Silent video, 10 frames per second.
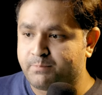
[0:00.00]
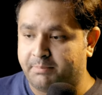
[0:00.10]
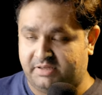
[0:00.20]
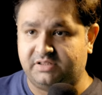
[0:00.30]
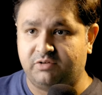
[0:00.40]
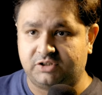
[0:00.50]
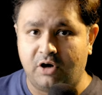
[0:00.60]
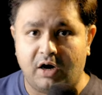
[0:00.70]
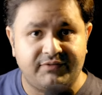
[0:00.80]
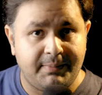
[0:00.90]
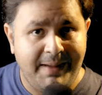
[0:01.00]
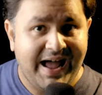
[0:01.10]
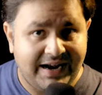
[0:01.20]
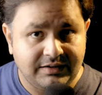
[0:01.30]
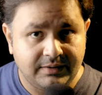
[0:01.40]
because there was a lot of
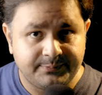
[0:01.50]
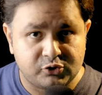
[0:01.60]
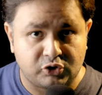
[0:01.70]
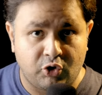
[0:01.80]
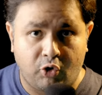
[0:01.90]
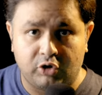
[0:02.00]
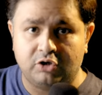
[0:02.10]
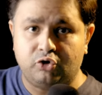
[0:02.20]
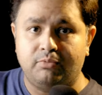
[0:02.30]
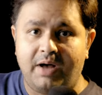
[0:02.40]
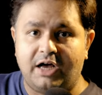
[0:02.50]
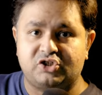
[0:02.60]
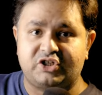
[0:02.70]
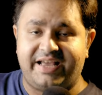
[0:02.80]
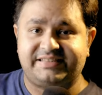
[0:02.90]
demand so they ordered too
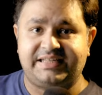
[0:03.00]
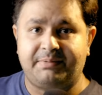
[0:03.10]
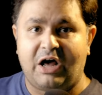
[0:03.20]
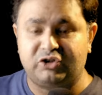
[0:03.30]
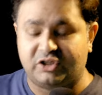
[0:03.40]
much except now